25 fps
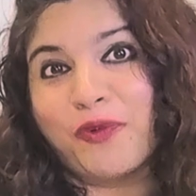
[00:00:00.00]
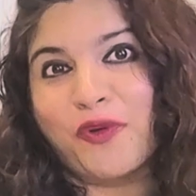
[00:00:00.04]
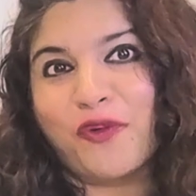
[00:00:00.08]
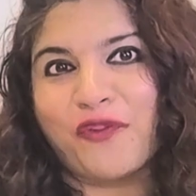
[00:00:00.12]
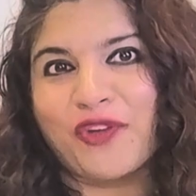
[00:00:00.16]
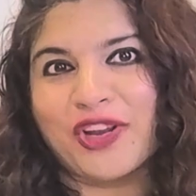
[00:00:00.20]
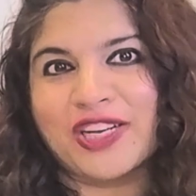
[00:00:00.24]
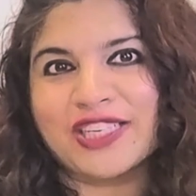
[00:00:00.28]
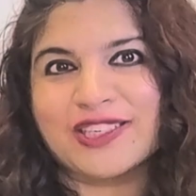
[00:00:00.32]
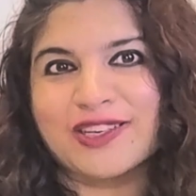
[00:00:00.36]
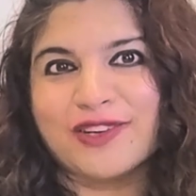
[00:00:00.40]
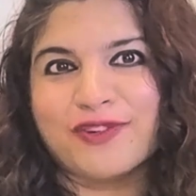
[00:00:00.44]

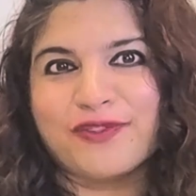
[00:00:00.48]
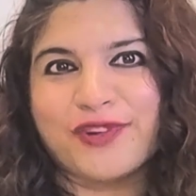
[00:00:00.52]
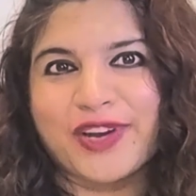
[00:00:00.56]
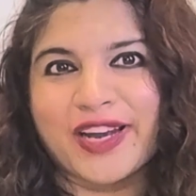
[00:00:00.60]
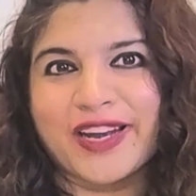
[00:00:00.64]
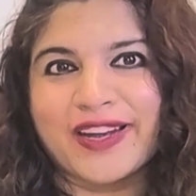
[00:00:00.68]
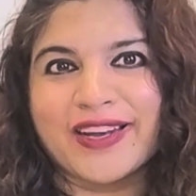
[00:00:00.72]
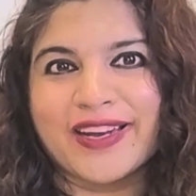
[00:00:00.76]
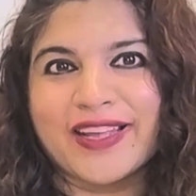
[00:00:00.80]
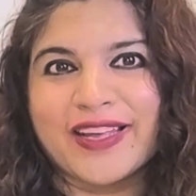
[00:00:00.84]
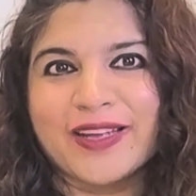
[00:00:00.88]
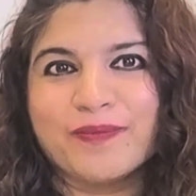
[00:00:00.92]
professional
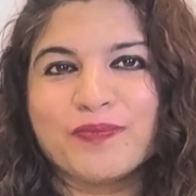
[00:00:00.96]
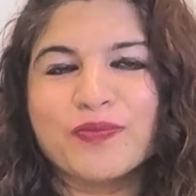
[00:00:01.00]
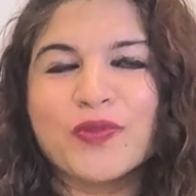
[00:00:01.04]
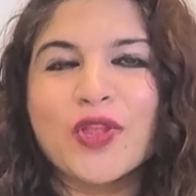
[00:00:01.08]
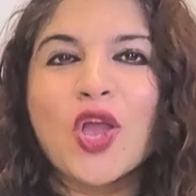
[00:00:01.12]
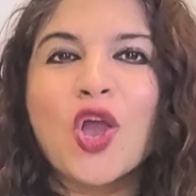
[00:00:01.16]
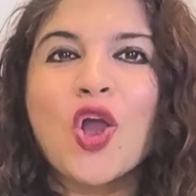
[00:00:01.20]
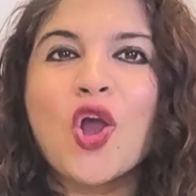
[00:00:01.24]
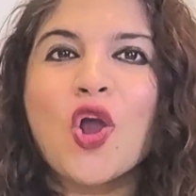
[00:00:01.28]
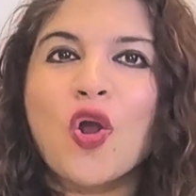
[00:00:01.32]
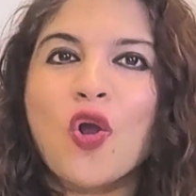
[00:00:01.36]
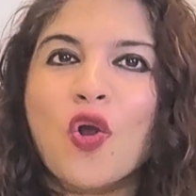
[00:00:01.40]
friendly.
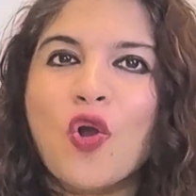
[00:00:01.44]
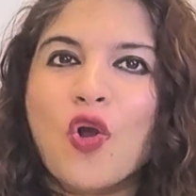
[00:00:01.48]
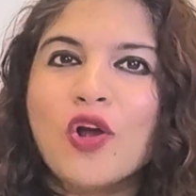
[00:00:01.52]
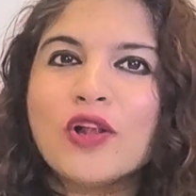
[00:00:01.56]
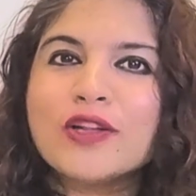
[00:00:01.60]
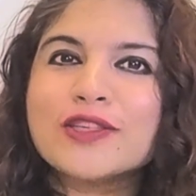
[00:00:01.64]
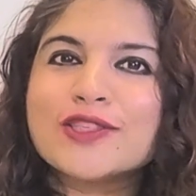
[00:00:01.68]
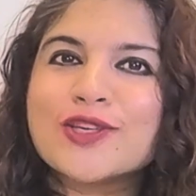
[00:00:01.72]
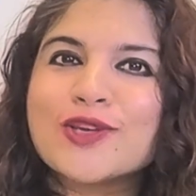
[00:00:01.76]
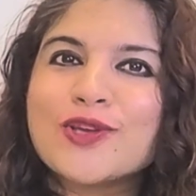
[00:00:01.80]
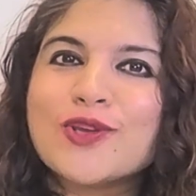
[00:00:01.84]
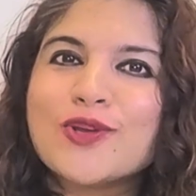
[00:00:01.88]

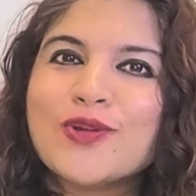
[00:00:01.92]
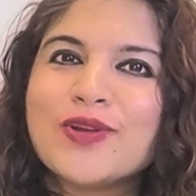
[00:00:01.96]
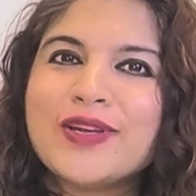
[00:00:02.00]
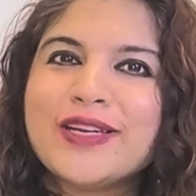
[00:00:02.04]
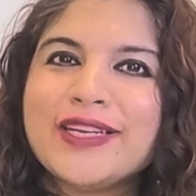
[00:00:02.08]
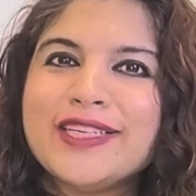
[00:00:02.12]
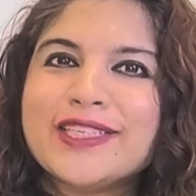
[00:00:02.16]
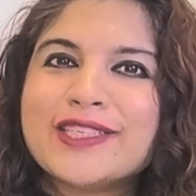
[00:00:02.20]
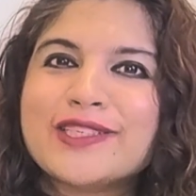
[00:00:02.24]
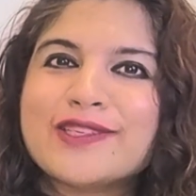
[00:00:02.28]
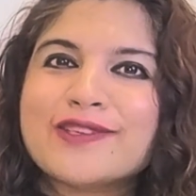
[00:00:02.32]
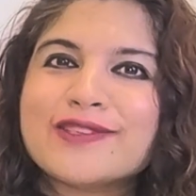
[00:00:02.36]
Also,
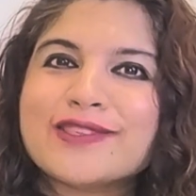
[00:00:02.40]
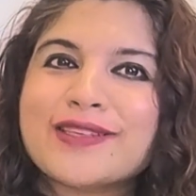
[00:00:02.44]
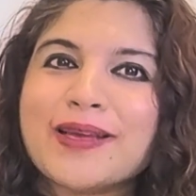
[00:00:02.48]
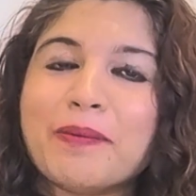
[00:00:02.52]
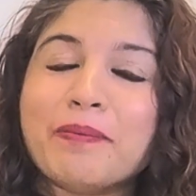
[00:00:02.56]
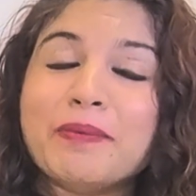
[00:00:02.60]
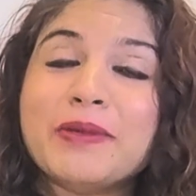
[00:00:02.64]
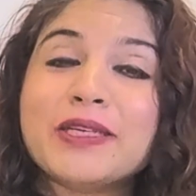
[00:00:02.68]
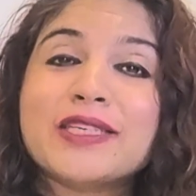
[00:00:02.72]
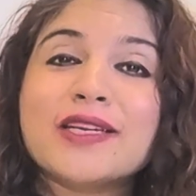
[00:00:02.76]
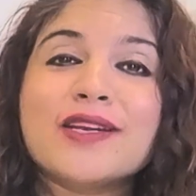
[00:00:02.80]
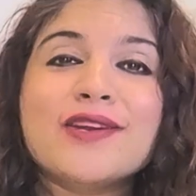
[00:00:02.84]
you'll need to
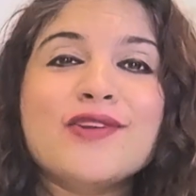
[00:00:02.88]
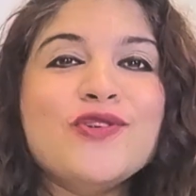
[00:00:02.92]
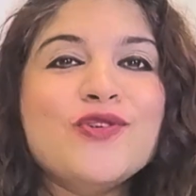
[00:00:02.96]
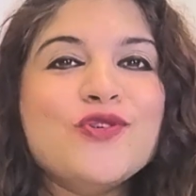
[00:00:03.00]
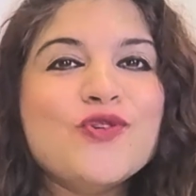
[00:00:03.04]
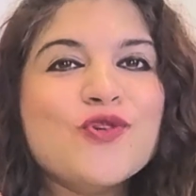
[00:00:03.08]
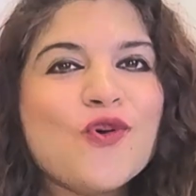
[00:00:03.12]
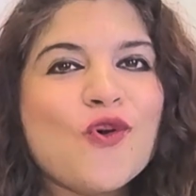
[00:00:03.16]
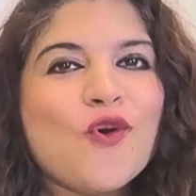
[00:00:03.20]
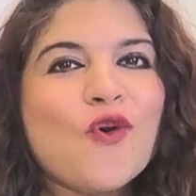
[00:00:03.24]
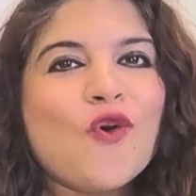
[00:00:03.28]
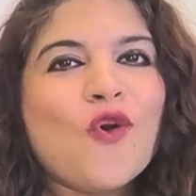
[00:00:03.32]
submit a
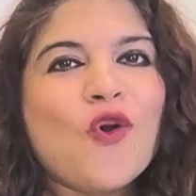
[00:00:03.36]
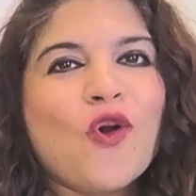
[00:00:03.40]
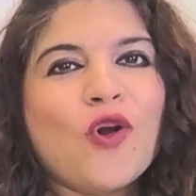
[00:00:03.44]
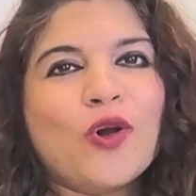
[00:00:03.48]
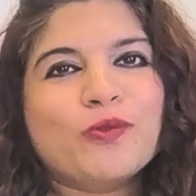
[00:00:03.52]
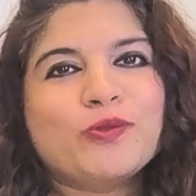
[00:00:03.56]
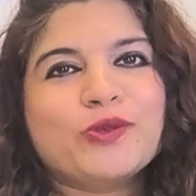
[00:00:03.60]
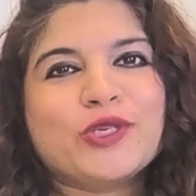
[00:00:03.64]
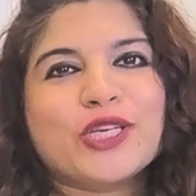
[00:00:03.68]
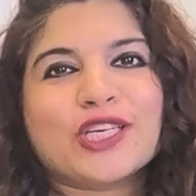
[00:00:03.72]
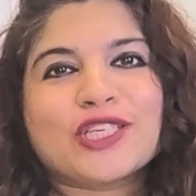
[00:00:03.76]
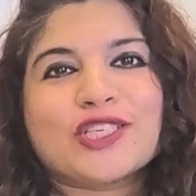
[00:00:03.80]
no
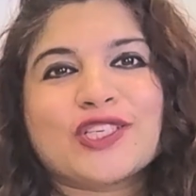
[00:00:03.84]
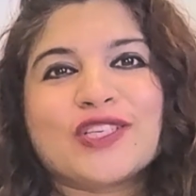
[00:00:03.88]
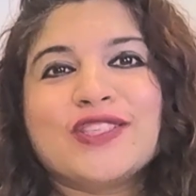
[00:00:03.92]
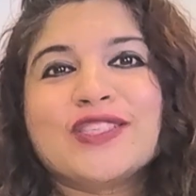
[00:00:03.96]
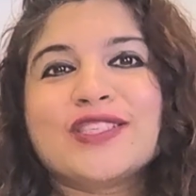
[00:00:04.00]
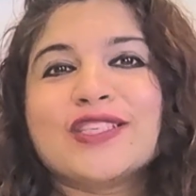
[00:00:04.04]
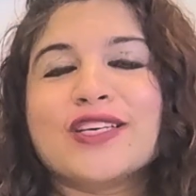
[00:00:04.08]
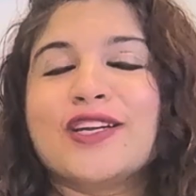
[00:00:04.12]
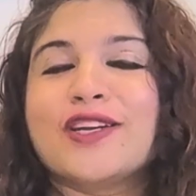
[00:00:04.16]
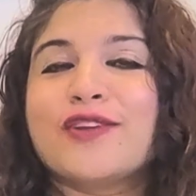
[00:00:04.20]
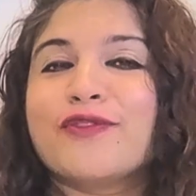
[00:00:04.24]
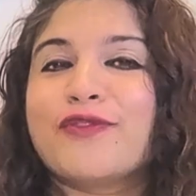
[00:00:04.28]

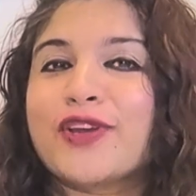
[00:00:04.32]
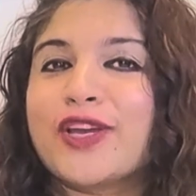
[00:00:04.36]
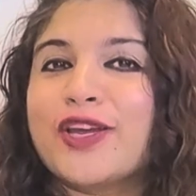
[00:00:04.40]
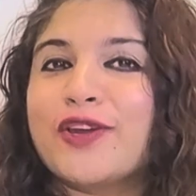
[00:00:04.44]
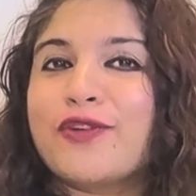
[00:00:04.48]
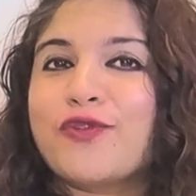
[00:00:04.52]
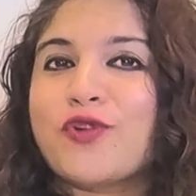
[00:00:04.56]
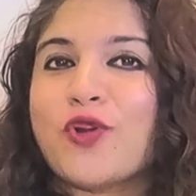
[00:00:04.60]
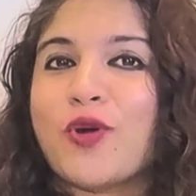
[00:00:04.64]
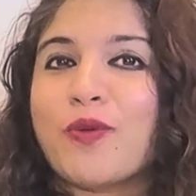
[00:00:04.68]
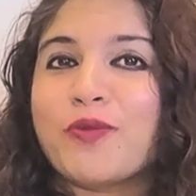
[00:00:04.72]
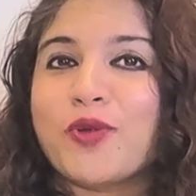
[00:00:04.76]
objection
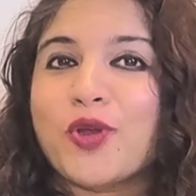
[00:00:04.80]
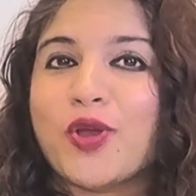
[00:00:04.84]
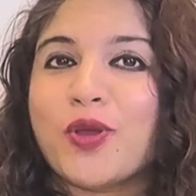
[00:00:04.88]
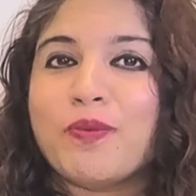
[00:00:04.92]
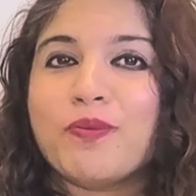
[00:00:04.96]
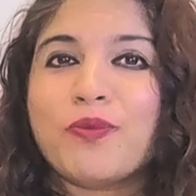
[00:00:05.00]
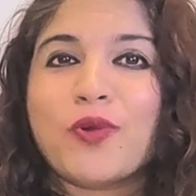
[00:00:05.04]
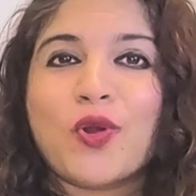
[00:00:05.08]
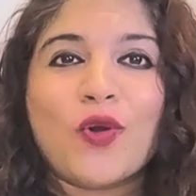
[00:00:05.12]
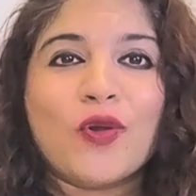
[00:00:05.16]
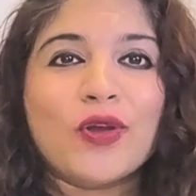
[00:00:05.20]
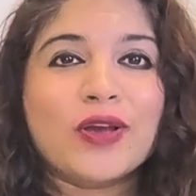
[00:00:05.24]
certificate from your
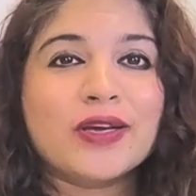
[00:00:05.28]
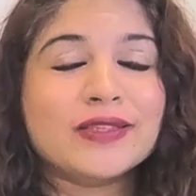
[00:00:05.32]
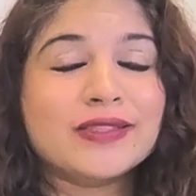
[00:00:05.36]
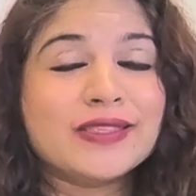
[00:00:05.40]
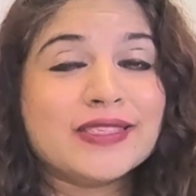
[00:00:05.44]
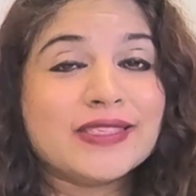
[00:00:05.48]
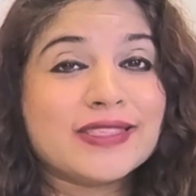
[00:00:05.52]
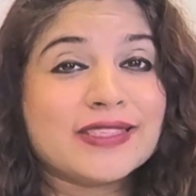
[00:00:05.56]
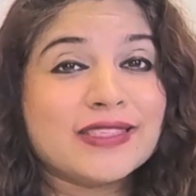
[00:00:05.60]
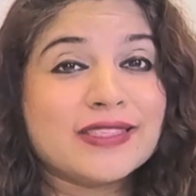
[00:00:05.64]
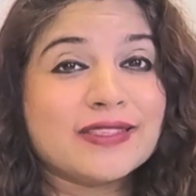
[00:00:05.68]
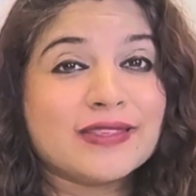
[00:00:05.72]
employer.
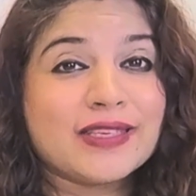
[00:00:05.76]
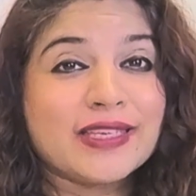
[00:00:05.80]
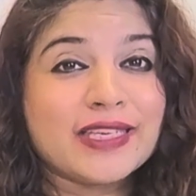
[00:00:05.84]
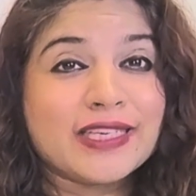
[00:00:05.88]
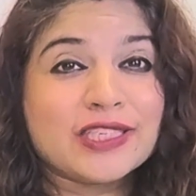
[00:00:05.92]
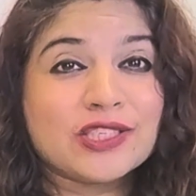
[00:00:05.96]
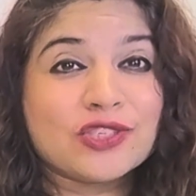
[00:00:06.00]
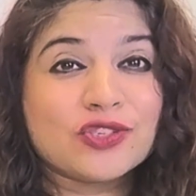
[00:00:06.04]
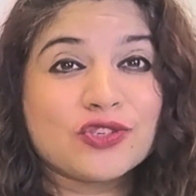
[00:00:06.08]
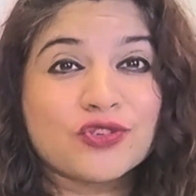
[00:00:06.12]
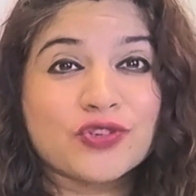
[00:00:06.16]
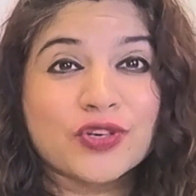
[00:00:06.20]
This is
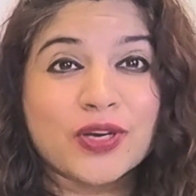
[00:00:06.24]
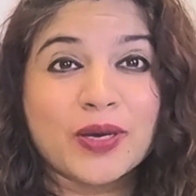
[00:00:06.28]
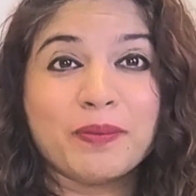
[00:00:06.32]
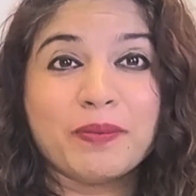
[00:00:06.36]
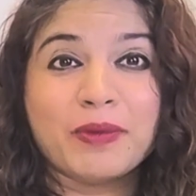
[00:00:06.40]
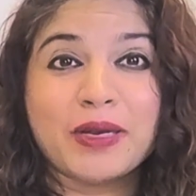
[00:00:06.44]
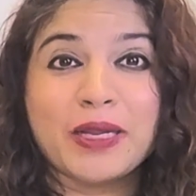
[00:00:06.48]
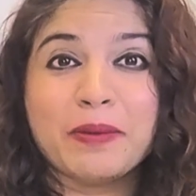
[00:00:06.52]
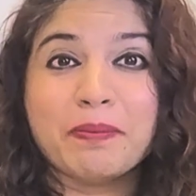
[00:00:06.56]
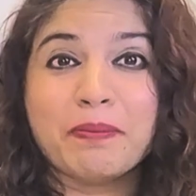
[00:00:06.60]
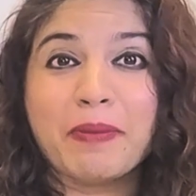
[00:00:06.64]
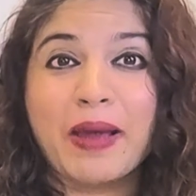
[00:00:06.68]

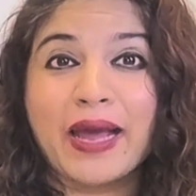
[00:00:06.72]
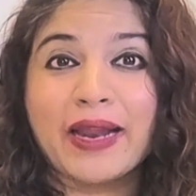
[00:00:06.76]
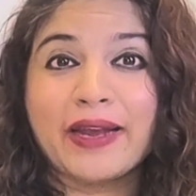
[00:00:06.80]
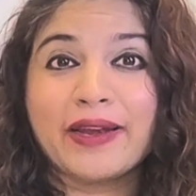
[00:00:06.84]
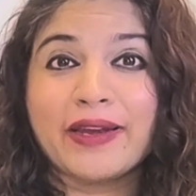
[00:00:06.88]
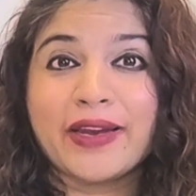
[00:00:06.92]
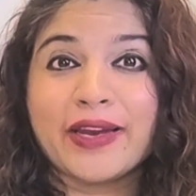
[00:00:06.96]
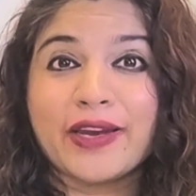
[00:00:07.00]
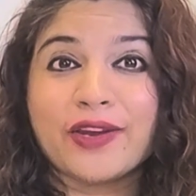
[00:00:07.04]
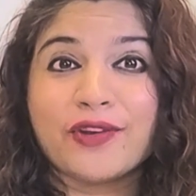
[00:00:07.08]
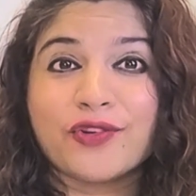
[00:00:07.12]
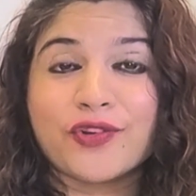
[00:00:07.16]
extremely
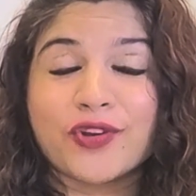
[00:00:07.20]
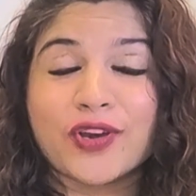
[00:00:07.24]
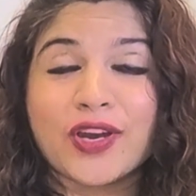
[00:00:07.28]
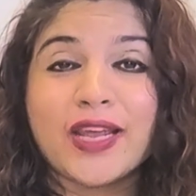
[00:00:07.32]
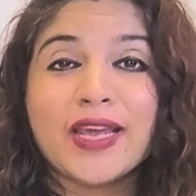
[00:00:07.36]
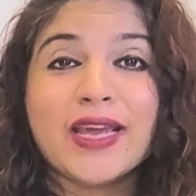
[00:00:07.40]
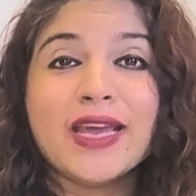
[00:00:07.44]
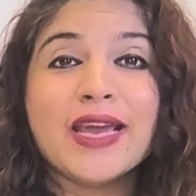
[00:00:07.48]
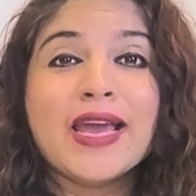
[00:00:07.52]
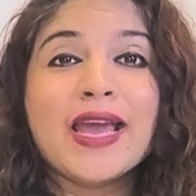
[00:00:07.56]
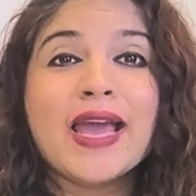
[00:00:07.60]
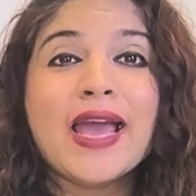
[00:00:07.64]

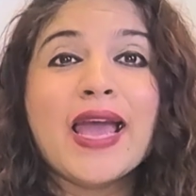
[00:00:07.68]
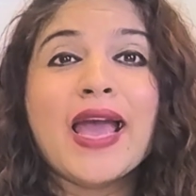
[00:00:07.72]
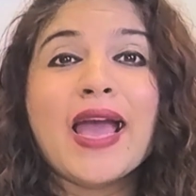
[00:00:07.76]
mandatory.